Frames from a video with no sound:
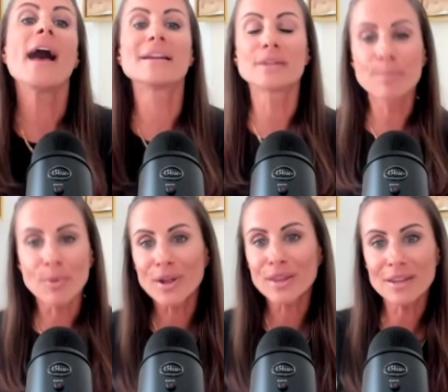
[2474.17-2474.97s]
And at the
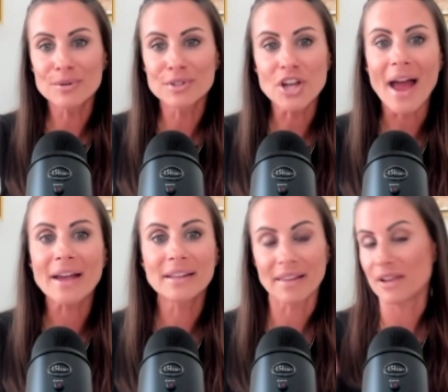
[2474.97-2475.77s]
point that you
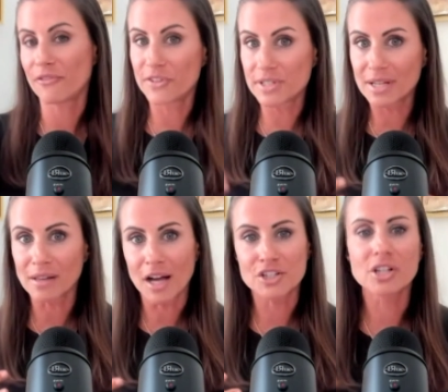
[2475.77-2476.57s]
ejaculate,
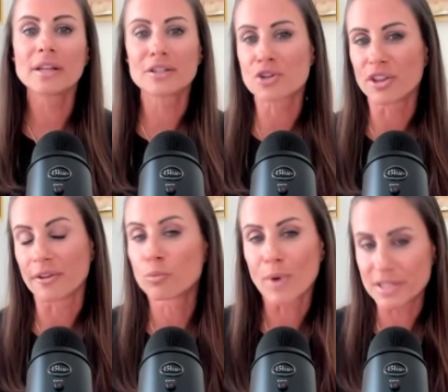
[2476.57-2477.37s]
physiologically, it's called
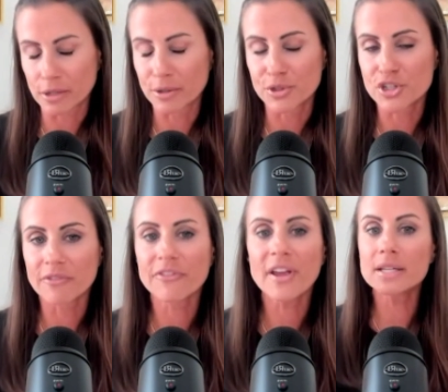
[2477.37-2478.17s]
the
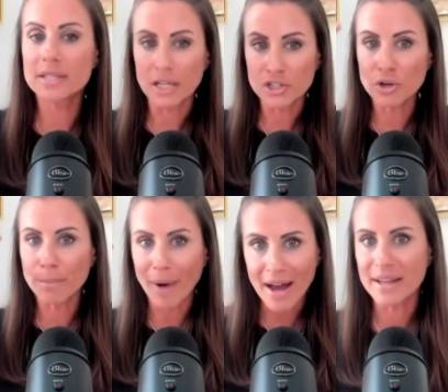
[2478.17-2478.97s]
resolution phase. It's your
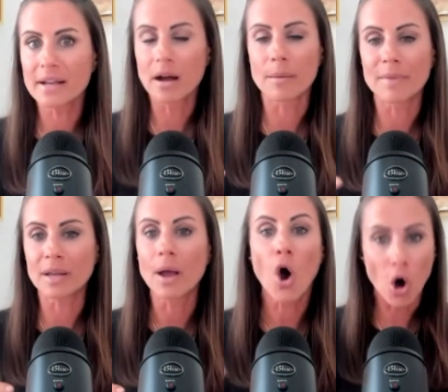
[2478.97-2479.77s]
body
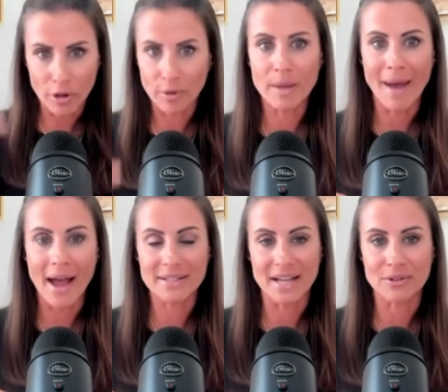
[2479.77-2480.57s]
coming all the way
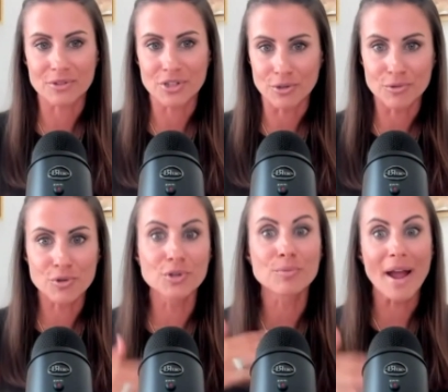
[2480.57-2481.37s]
back down to
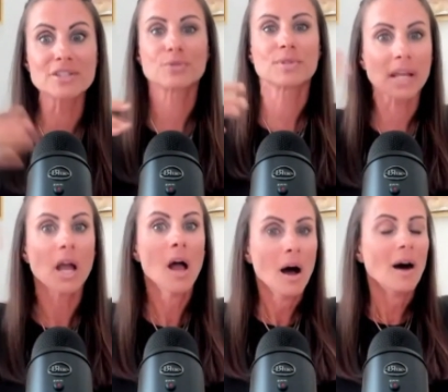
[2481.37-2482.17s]
neutral, right? So it's like,
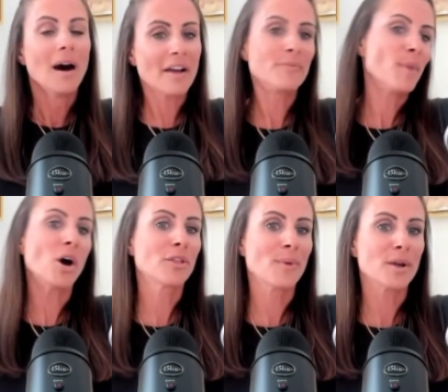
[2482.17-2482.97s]
I'm
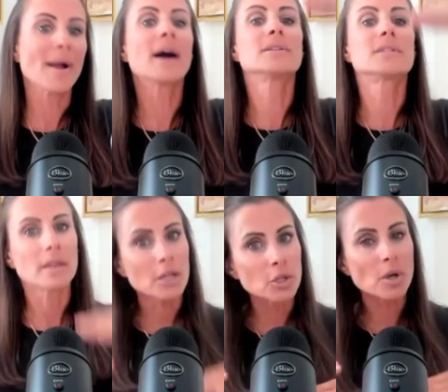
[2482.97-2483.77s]
all the way aroused.
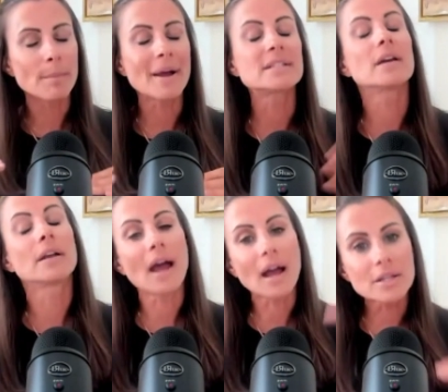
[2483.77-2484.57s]
And then you come back down.
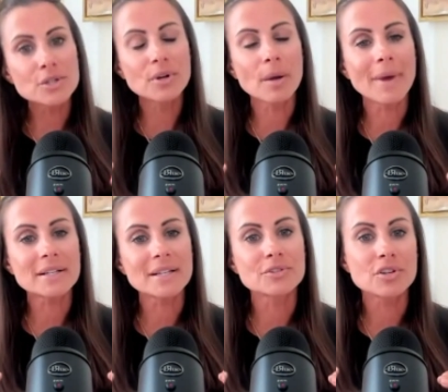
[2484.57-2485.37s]
And as you come
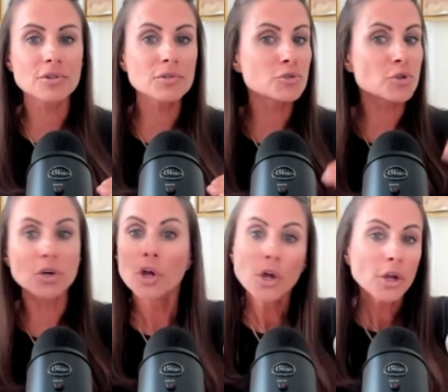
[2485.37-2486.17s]
back down to
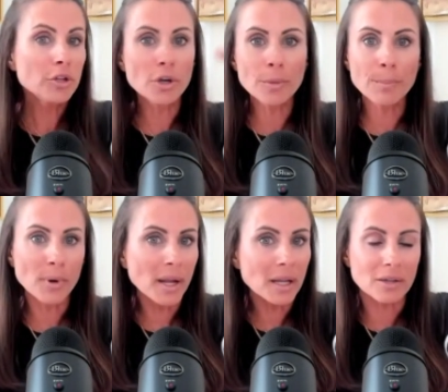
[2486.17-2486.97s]
neutral, your
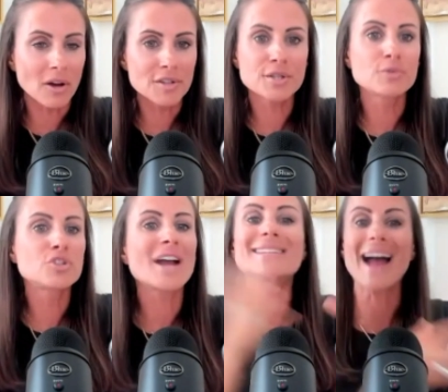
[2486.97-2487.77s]
brain also
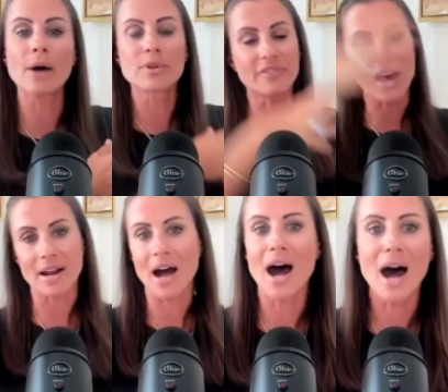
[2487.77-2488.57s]
checks out of that
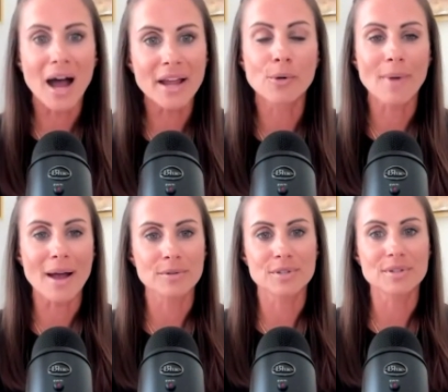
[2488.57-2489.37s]
high
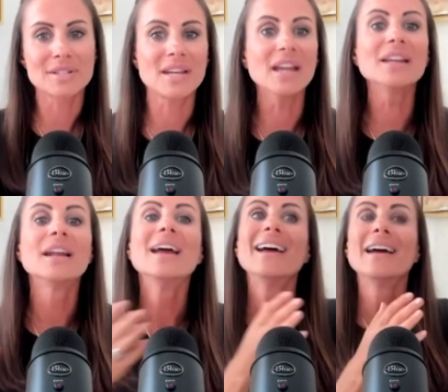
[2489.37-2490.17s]
arousal state.